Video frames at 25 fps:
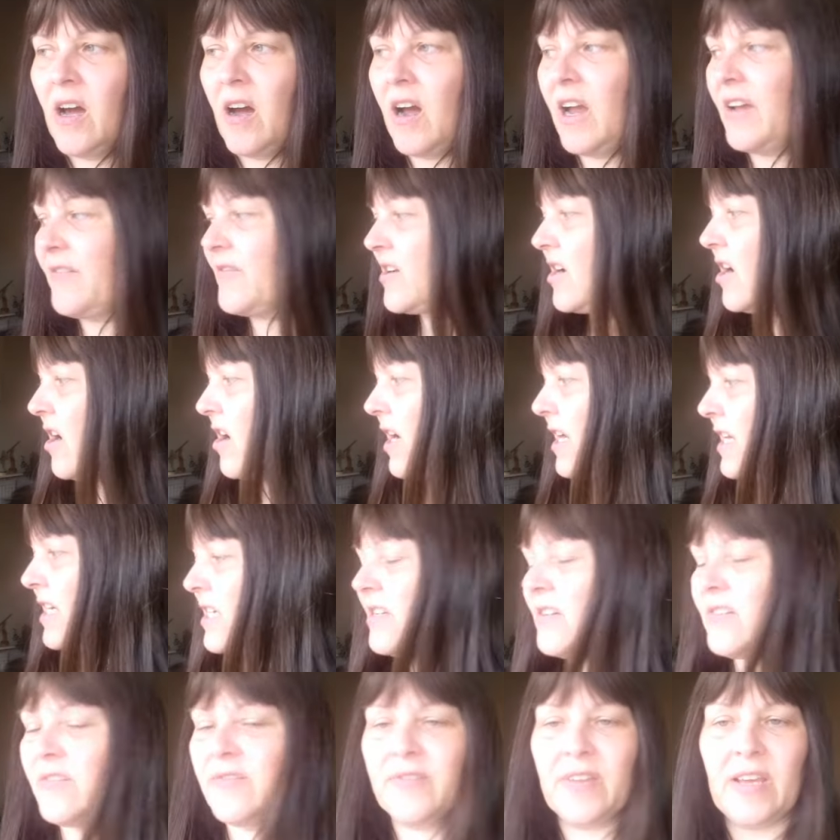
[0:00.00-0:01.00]
I've
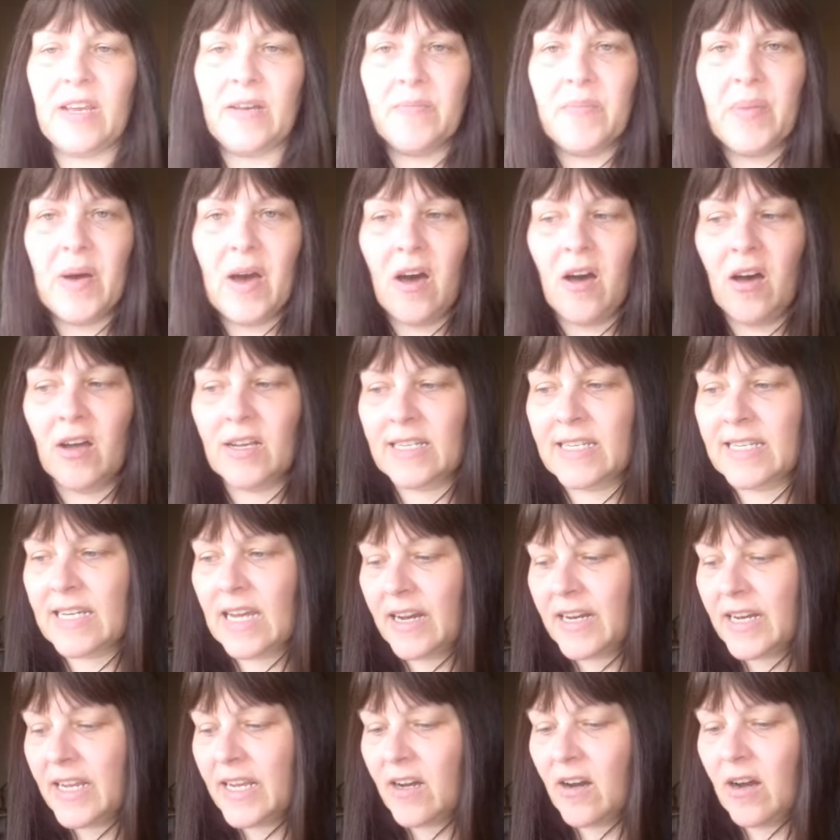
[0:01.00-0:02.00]
kind of, in part,
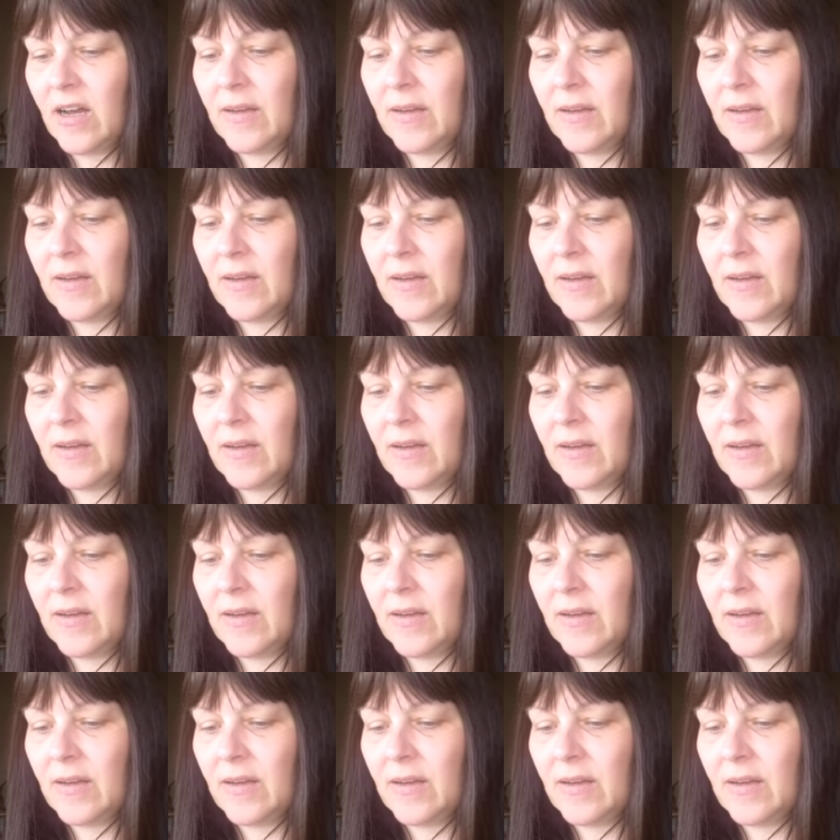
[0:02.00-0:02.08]
done it.